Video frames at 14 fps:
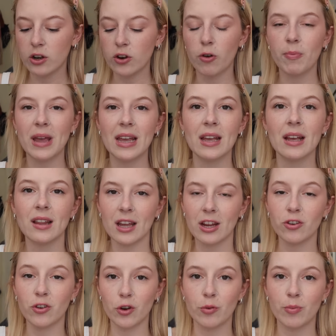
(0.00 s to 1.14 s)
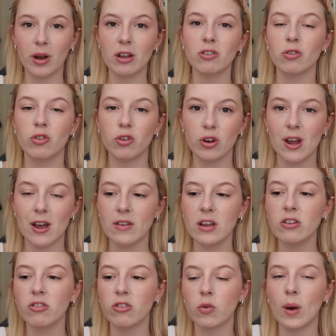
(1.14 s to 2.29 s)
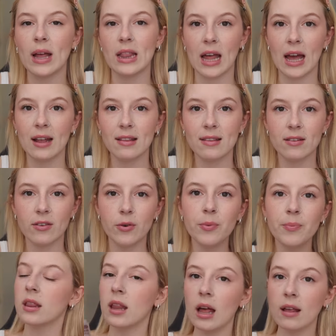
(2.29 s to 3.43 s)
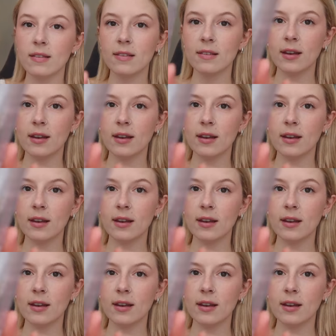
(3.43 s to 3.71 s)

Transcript: not making it like too much or too heavy just quite light still last